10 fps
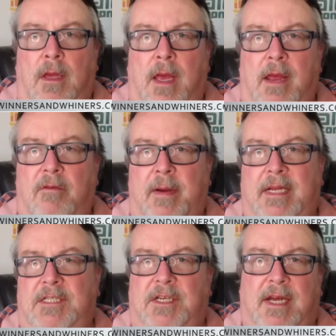Hey everybody,
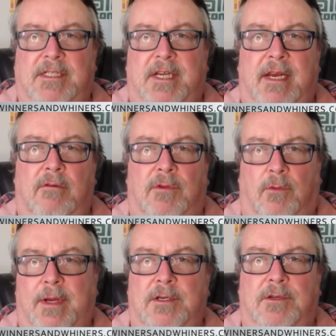it's Scott Steen with
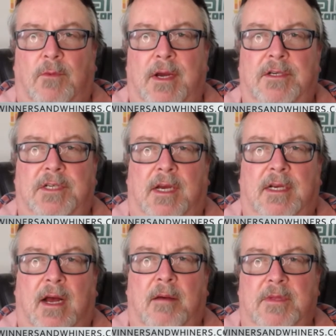
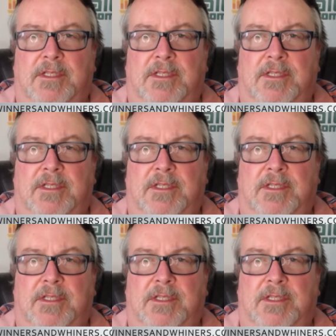WinnersandWhiners.com.